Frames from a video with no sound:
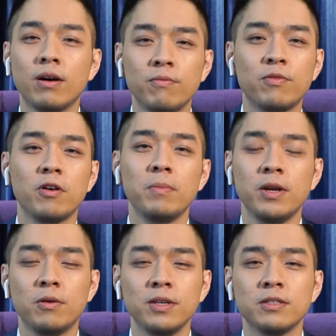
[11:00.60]
come from
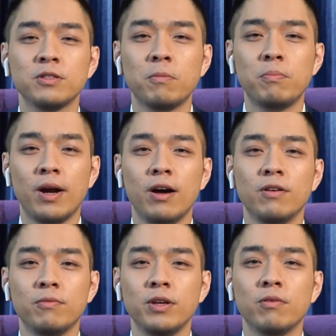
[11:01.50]
and you're always so
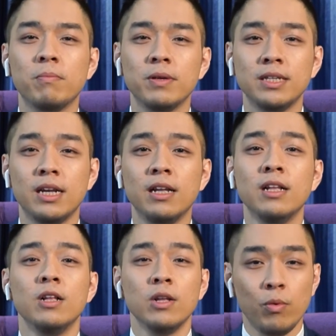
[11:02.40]
proud of what you represent.
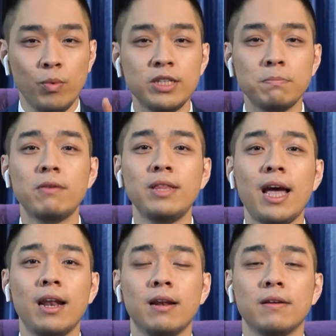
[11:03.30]
Which about
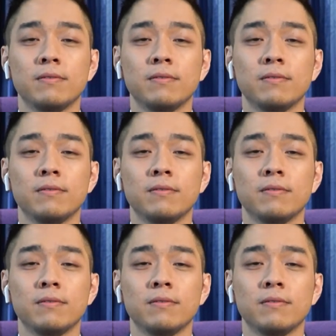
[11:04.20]
that?